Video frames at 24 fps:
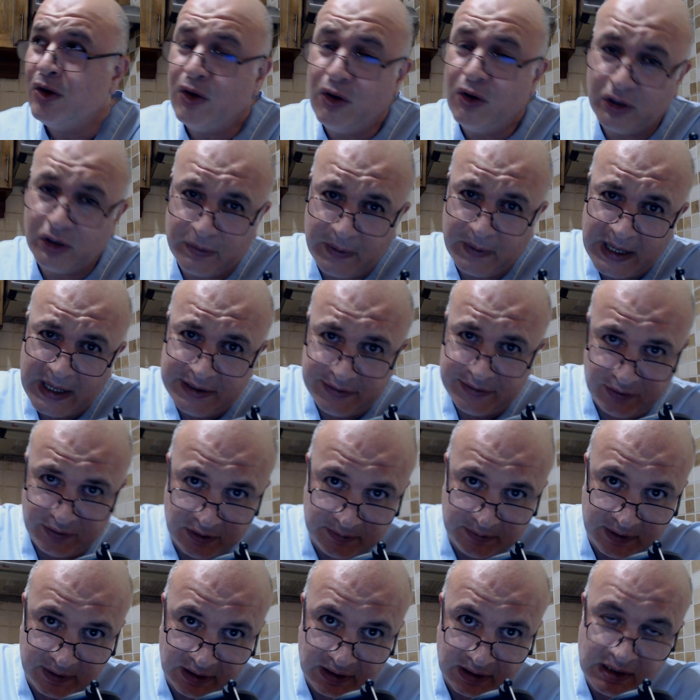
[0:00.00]
or quite
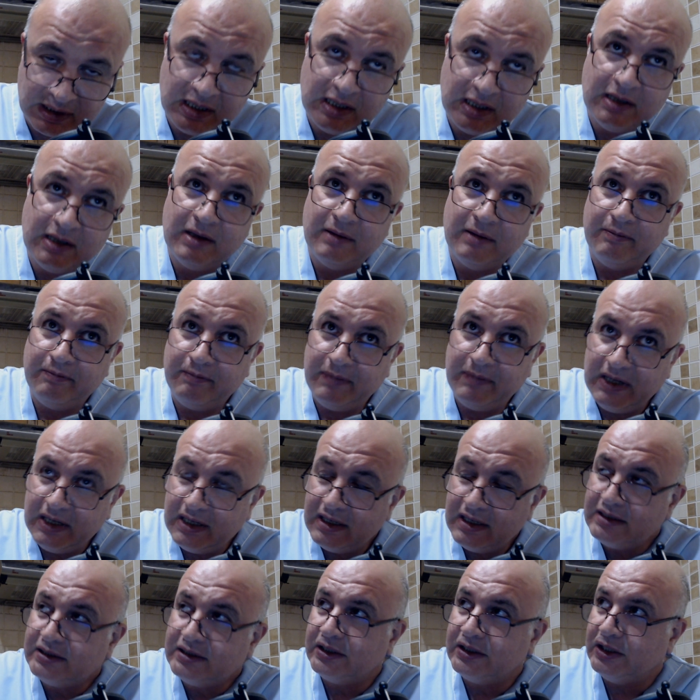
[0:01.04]
normal.
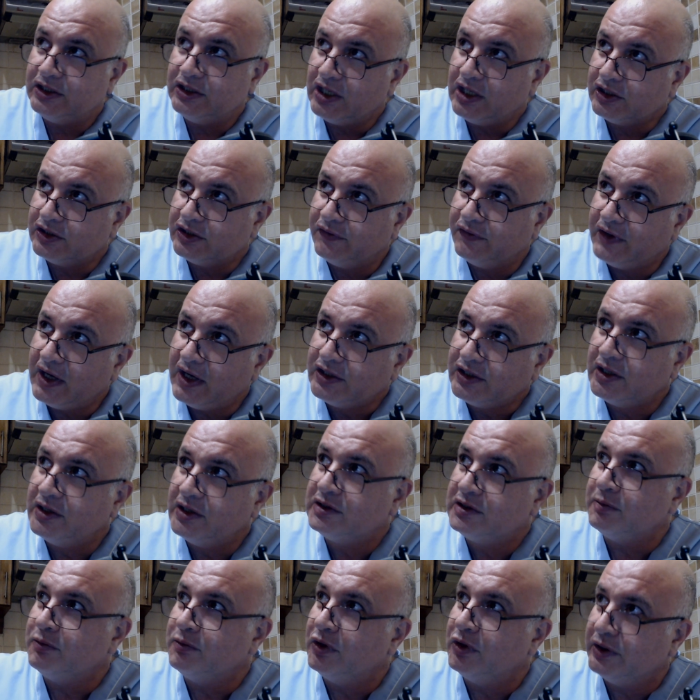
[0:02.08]
Means ejection fraction
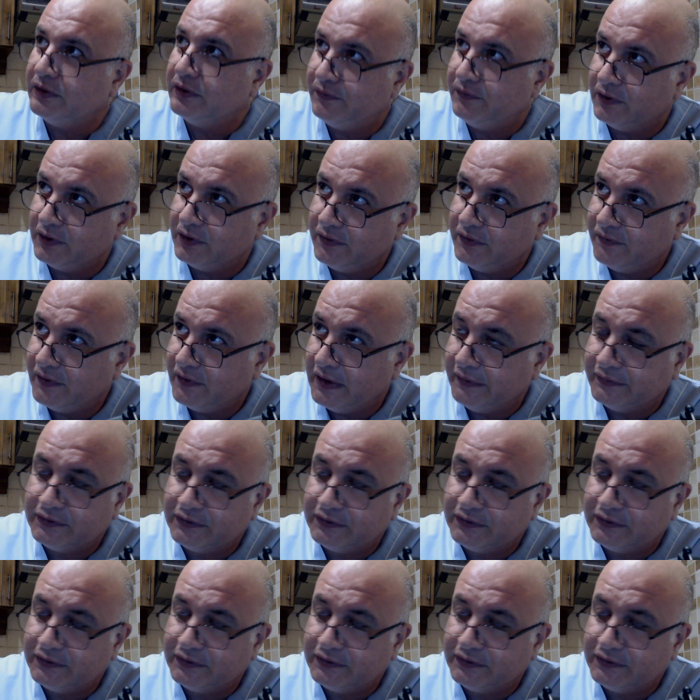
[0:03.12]
is more than 45.